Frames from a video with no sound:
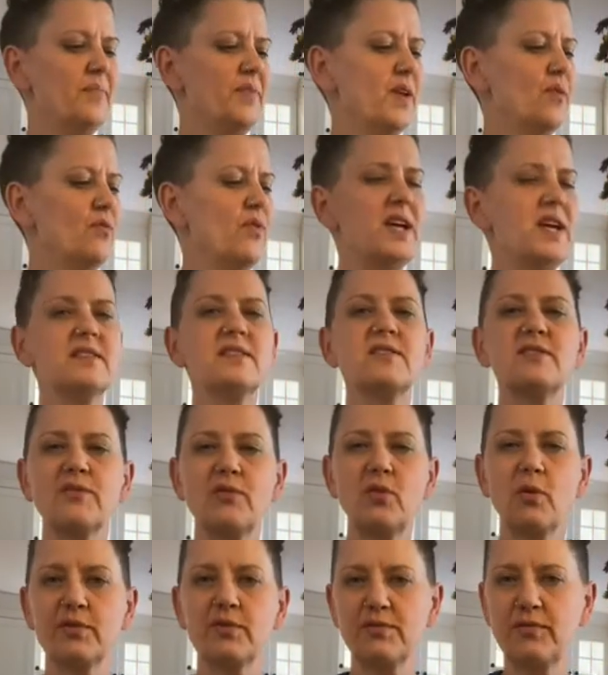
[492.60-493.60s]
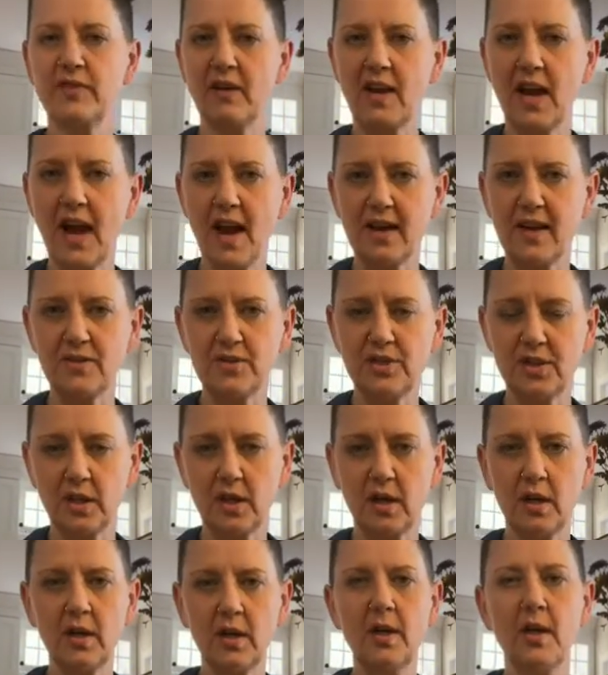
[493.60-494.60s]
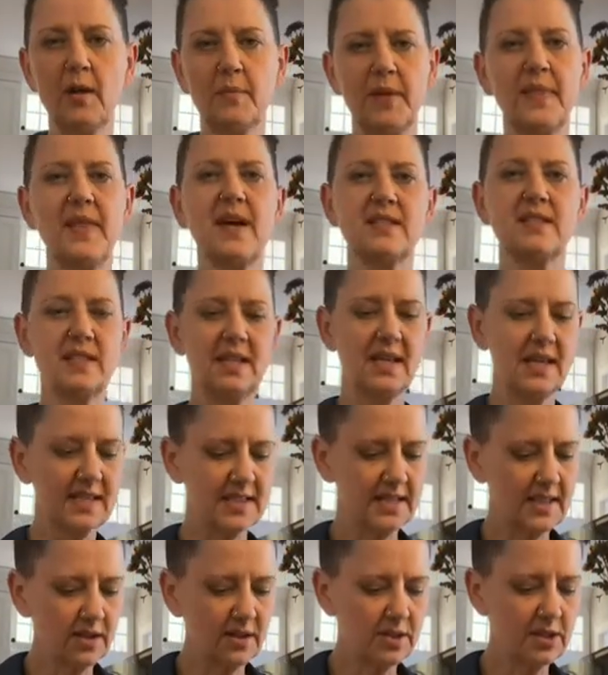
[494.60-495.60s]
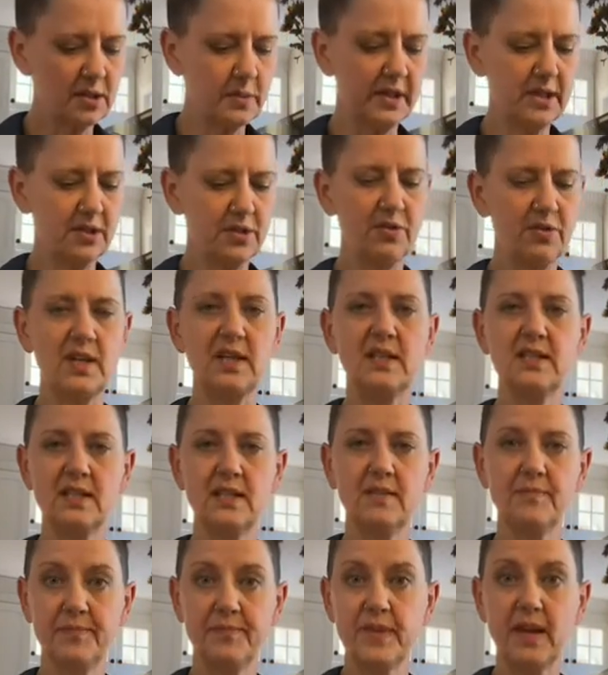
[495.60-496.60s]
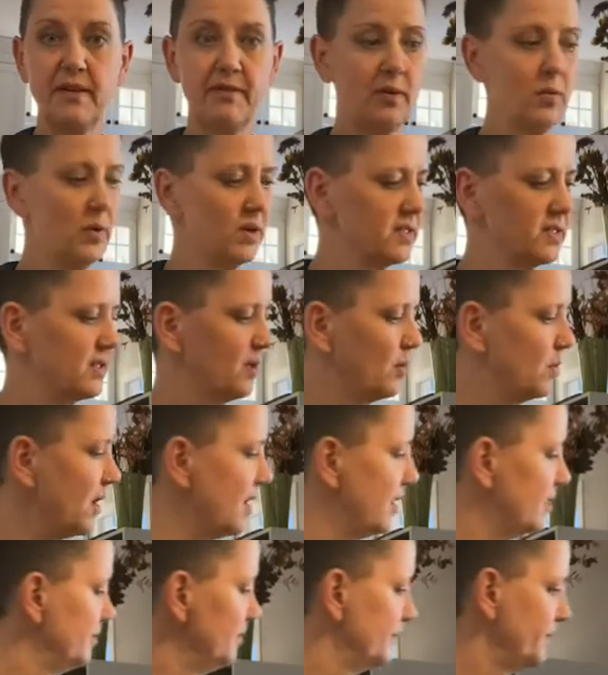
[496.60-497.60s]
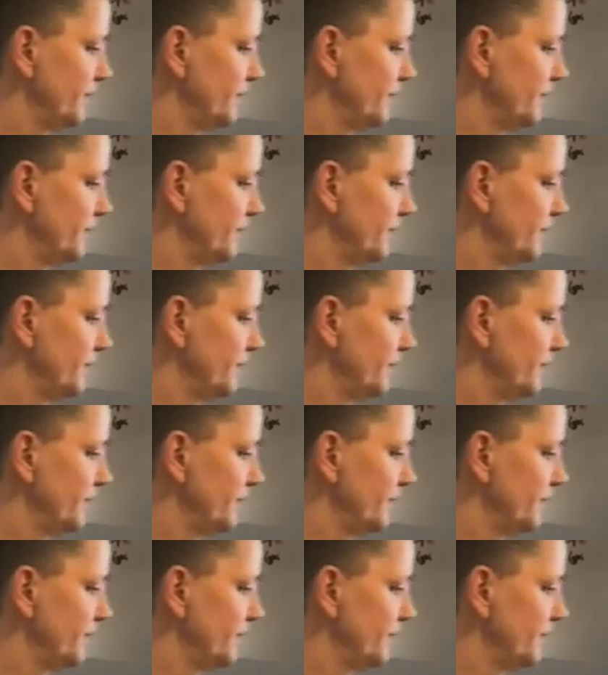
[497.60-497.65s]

Raisins, of course, are very high in sugar, but that's a nice little sweet treat every once in a while.